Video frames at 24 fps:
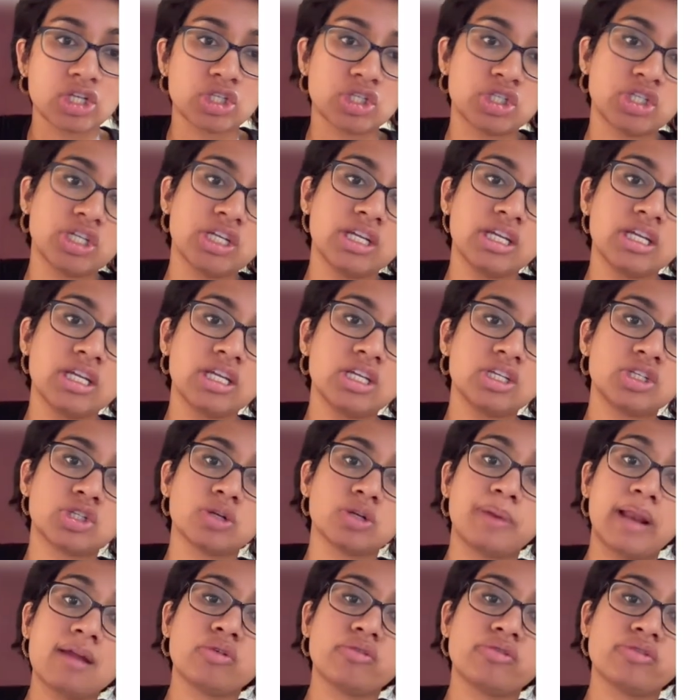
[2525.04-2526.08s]
She should
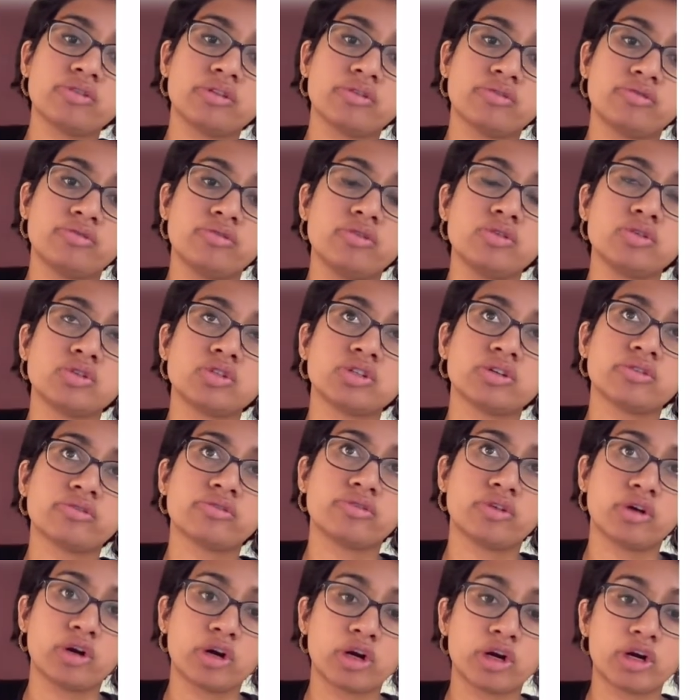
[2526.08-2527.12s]
plan more for the future
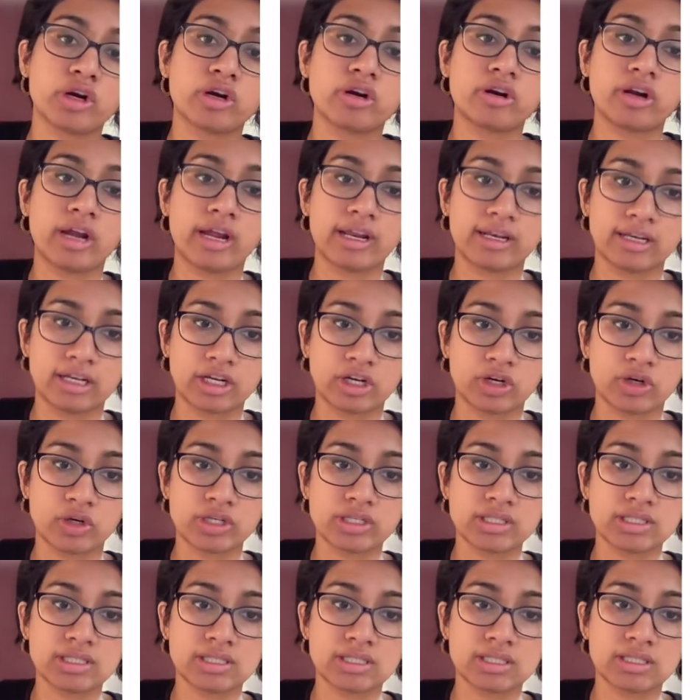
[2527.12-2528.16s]
for her and
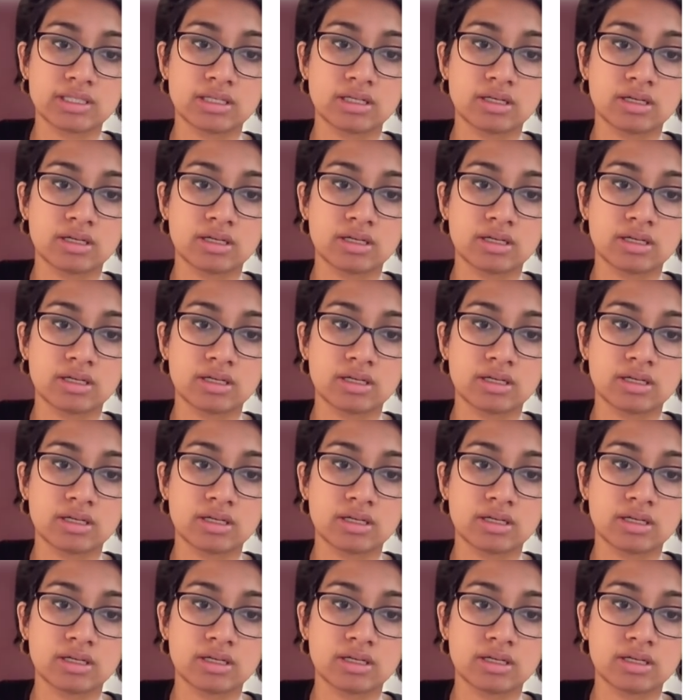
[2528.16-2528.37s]
Chris.